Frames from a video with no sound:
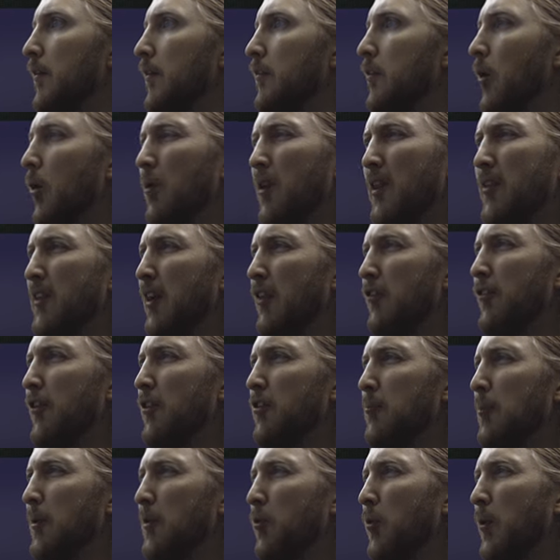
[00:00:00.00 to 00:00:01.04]
The only
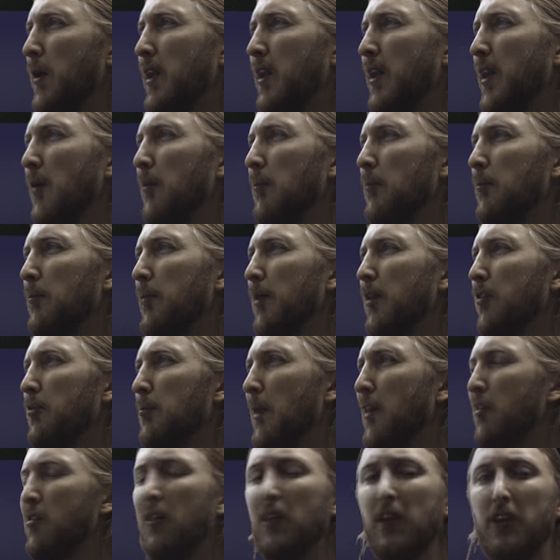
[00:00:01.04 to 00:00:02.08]
difference between them is
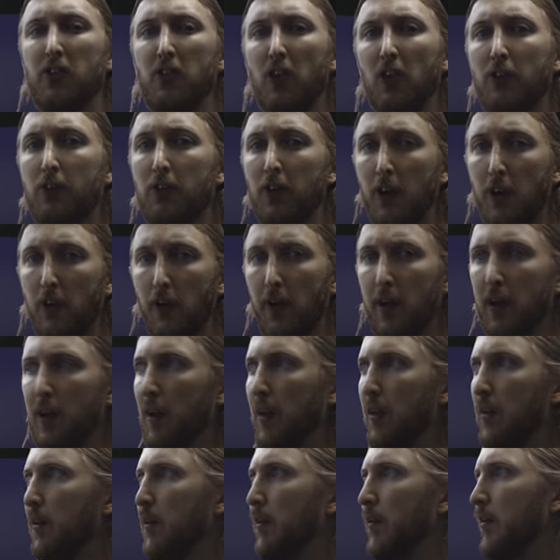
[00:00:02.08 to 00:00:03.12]
basically just the grill.